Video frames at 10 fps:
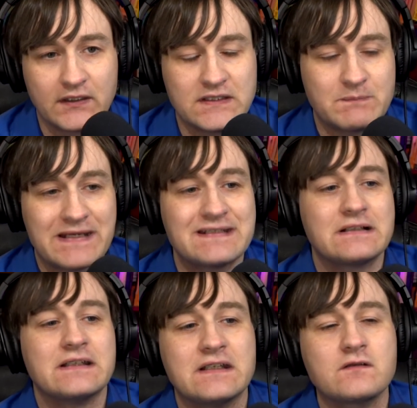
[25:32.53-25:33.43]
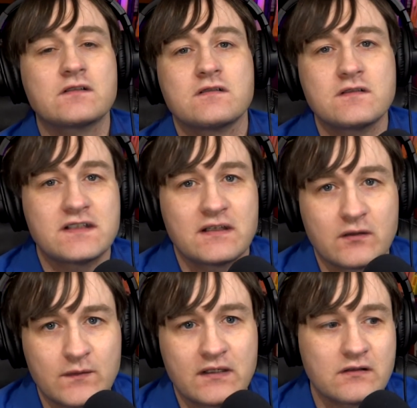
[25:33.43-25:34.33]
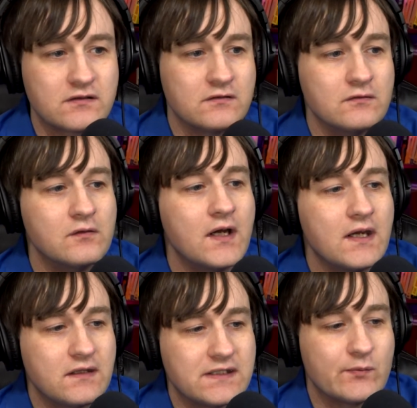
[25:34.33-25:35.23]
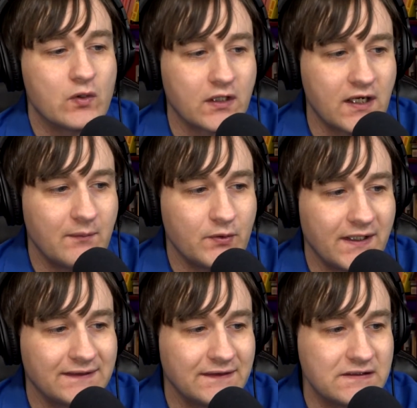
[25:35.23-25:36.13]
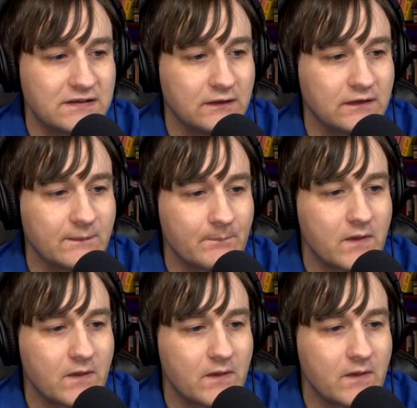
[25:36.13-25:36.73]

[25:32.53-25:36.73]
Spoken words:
He's basically introducing the reader to these more complex issues.